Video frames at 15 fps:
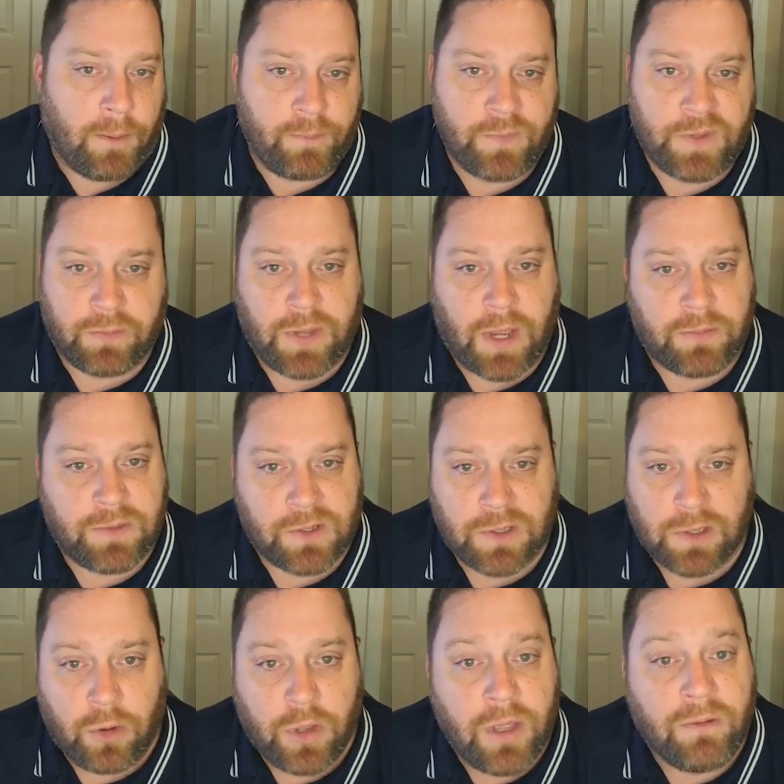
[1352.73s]
Sometimes there's a
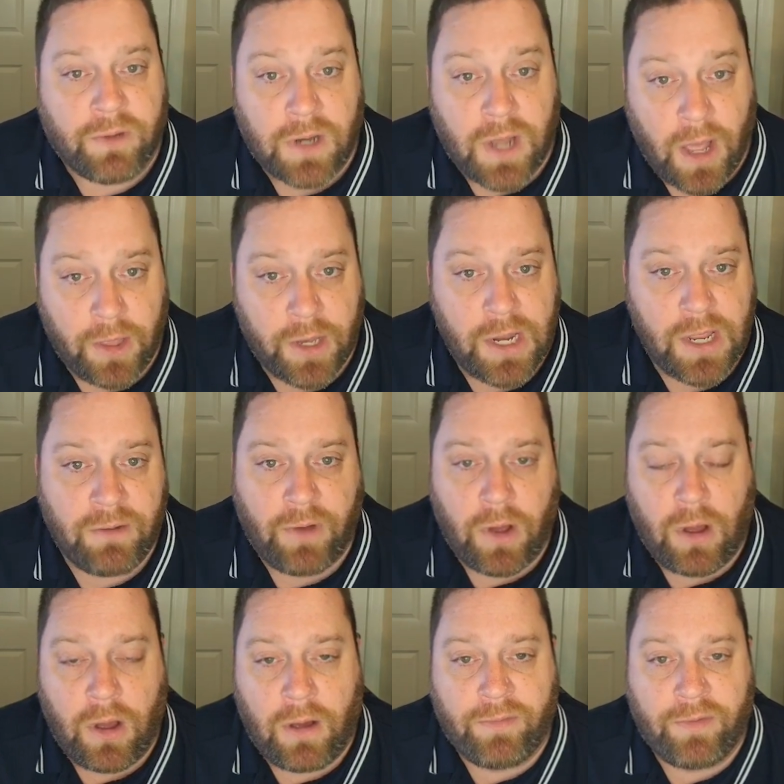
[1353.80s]
little infidelity
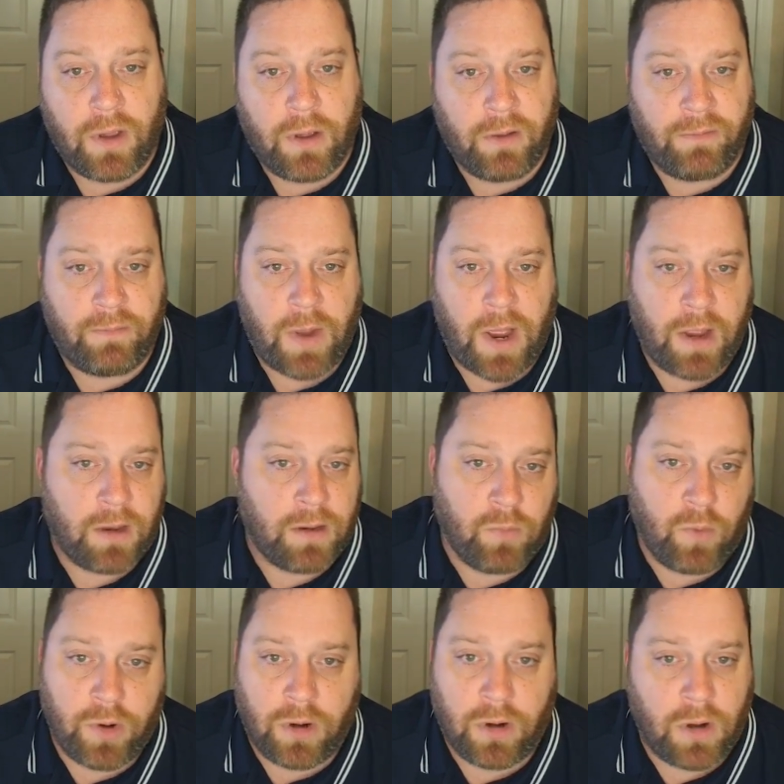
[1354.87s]
involved by
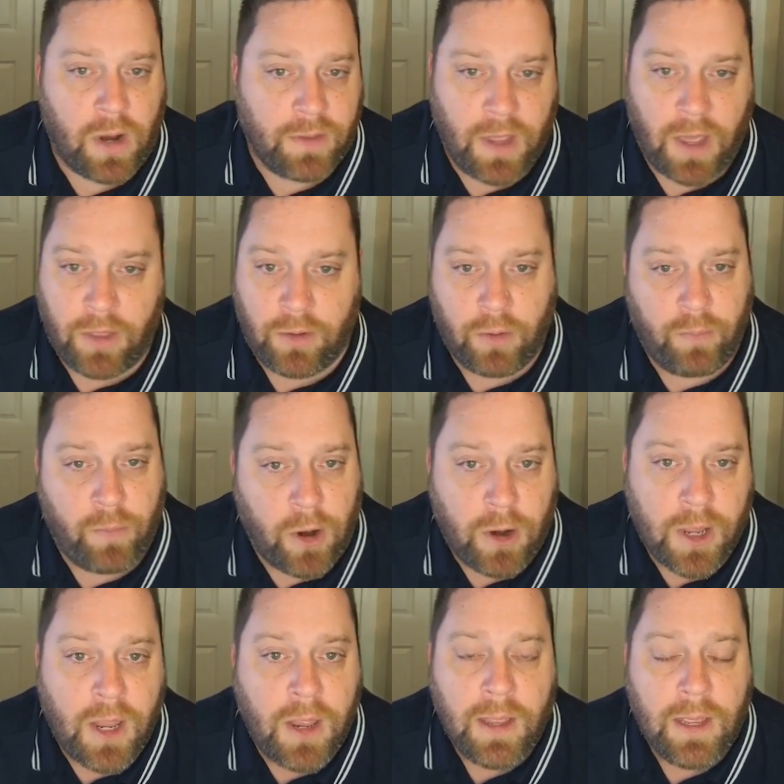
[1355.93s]
one or the other
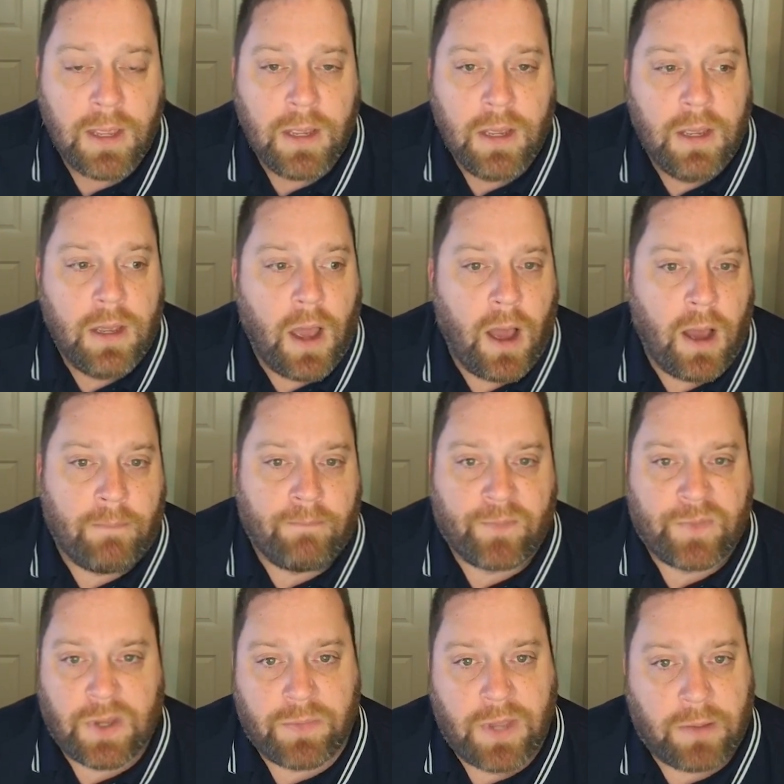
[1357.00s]
party.
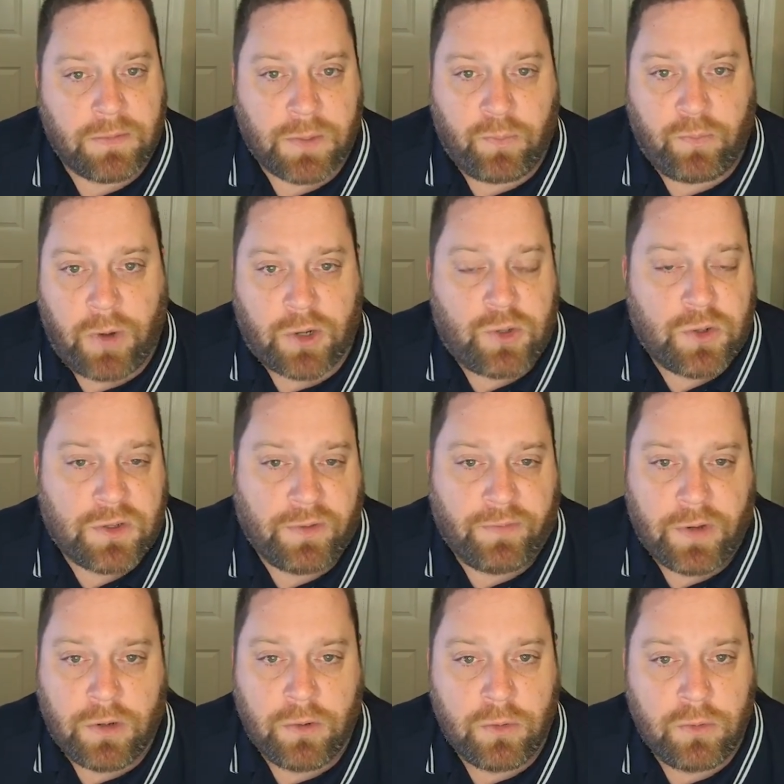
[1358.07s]
Sometimes the pressures of a
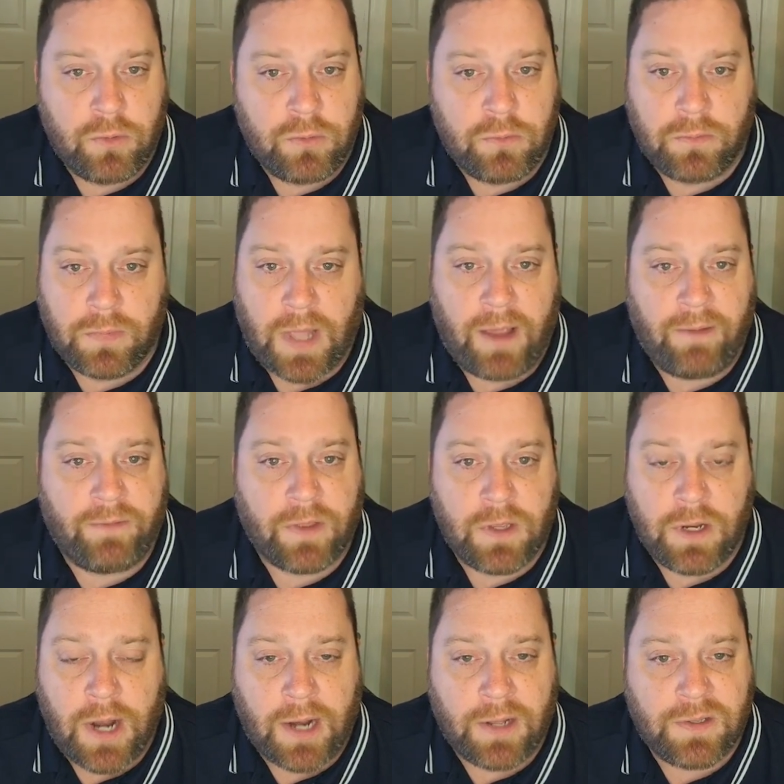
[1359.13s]
new life in the
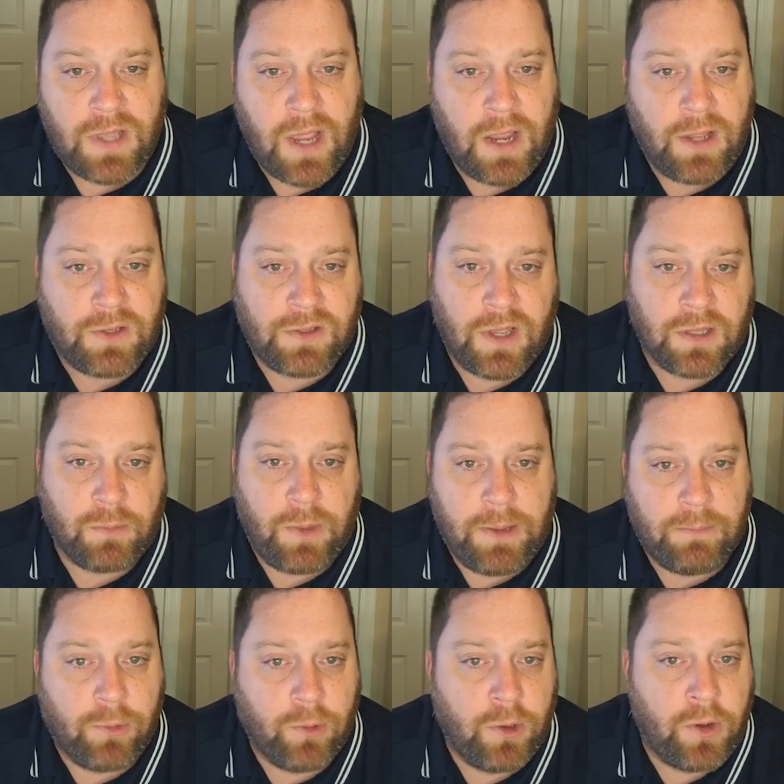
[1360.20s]
United States get to
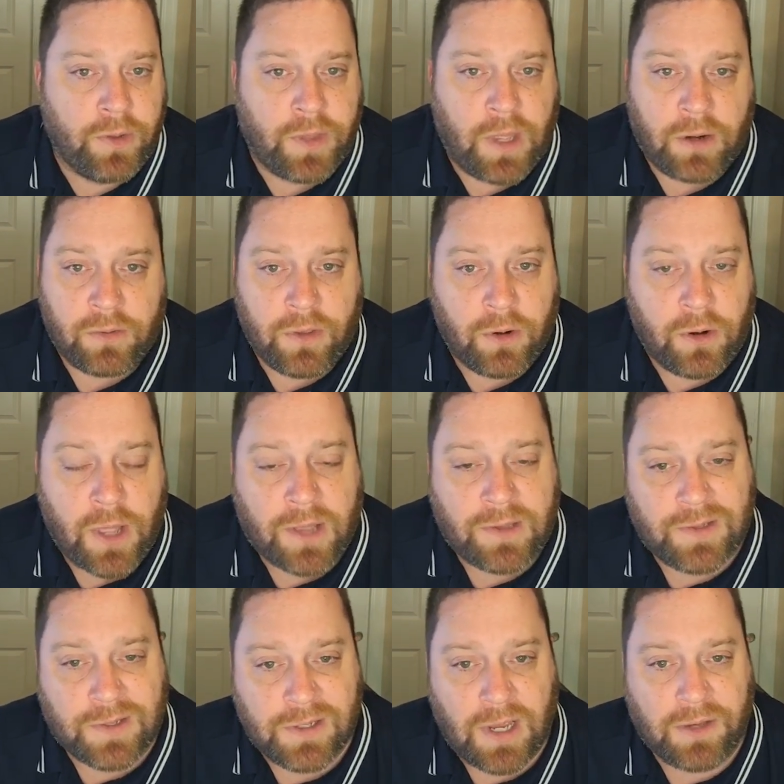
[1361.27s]
people and they're not
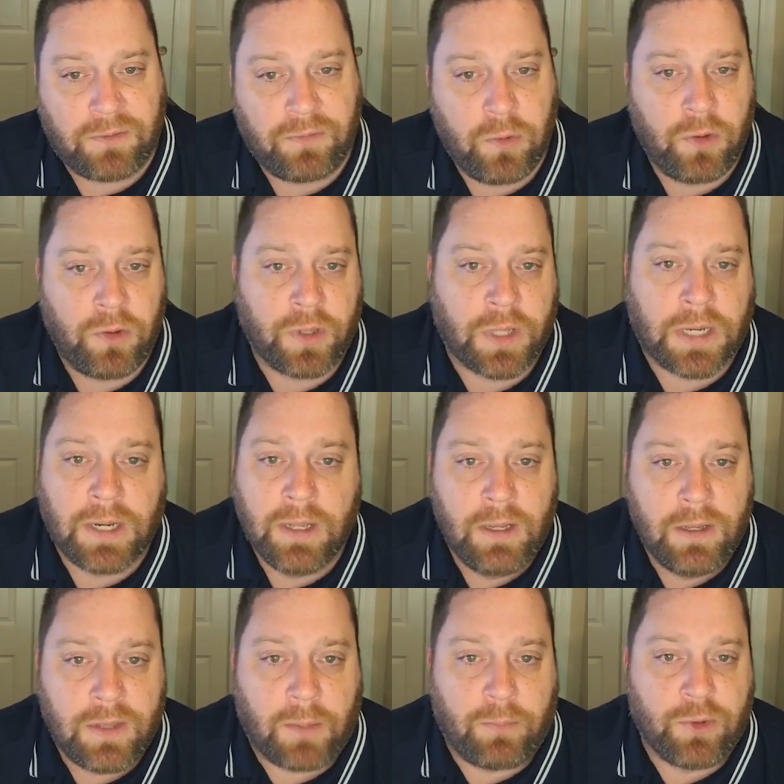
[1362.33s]
successful, and
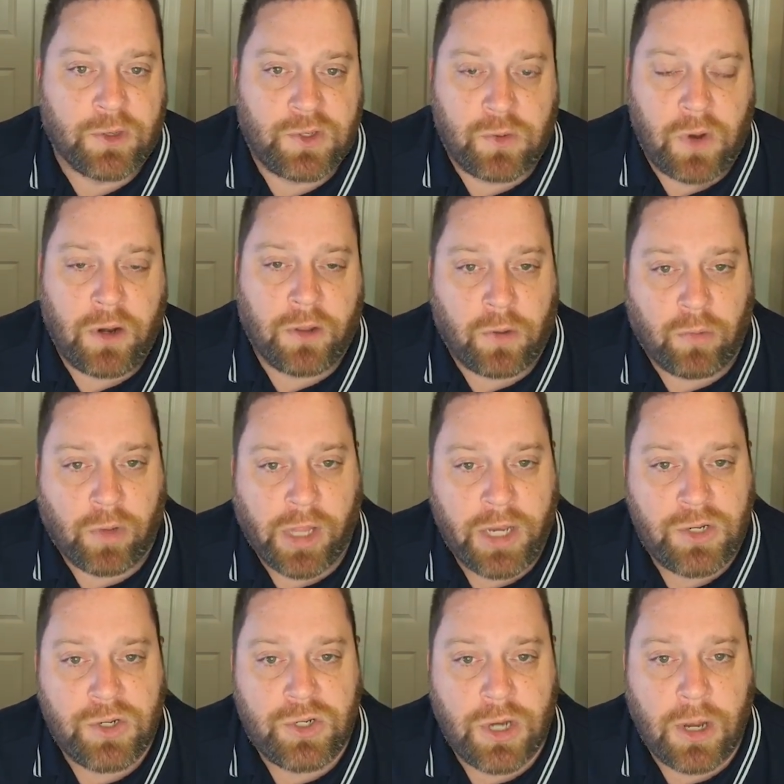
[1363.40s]
that puts strain on their
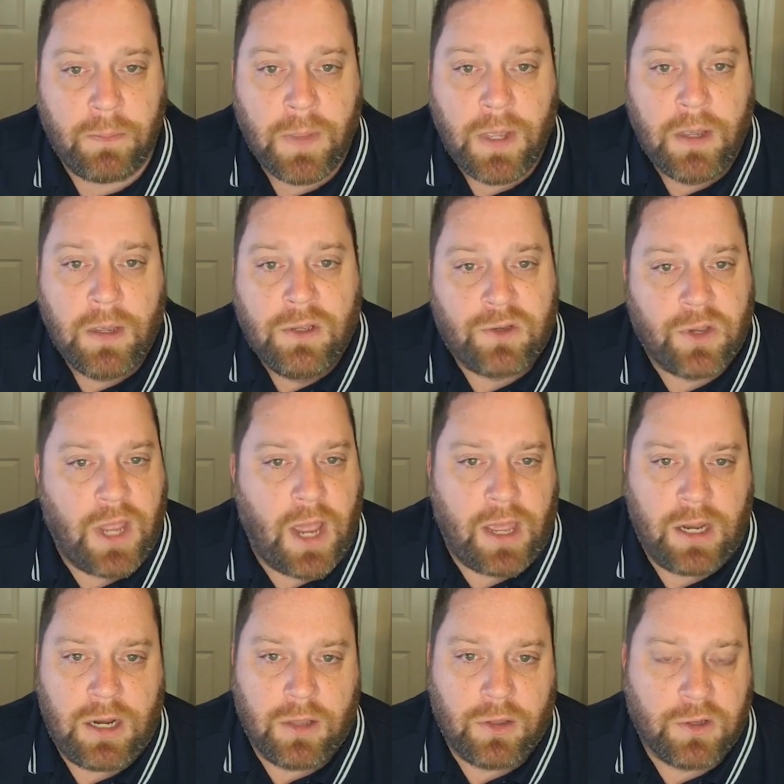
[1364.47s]
relationship. So yeah,
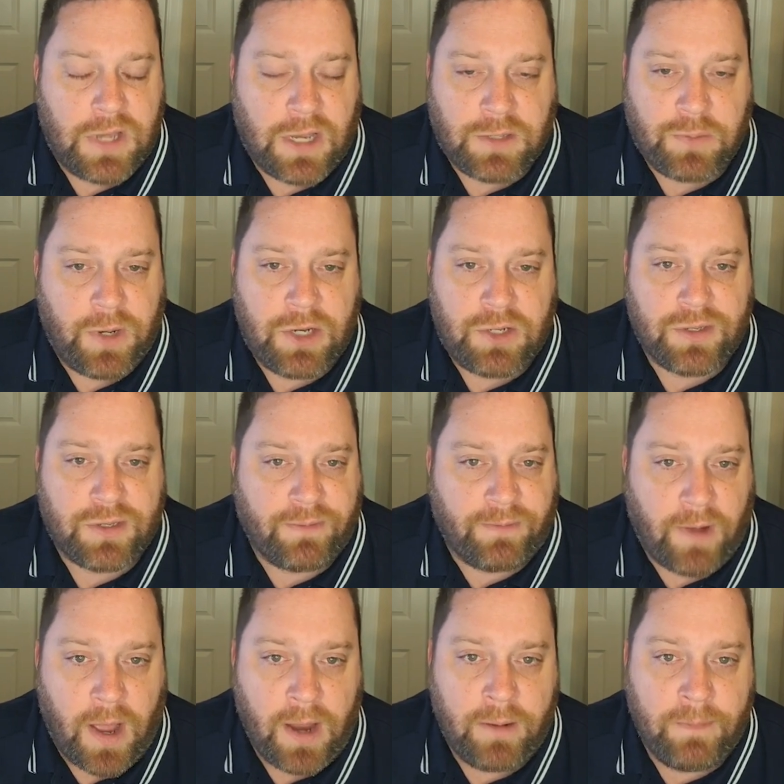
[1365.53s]
any of those explanations are
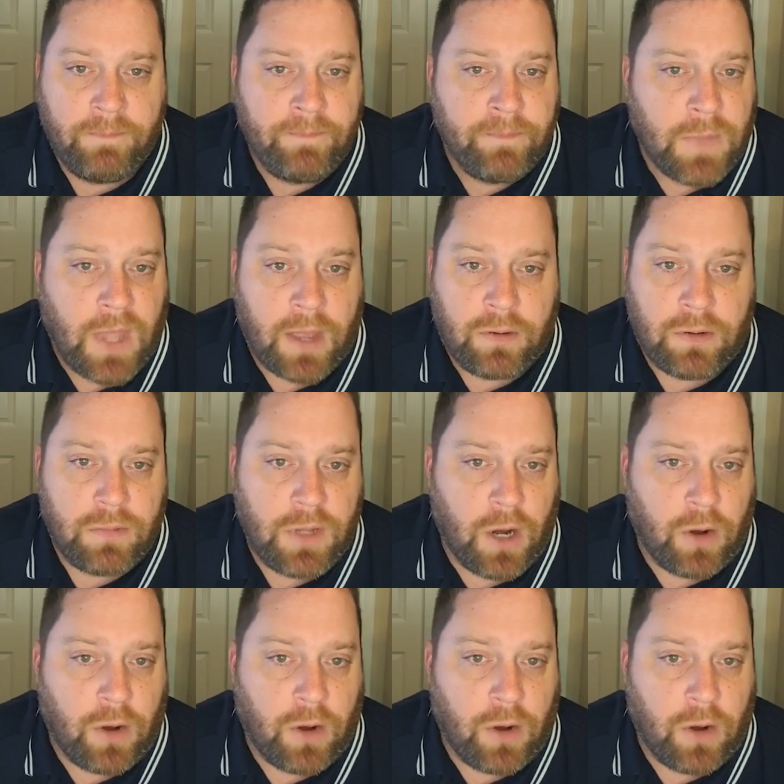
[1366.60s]
fine. And,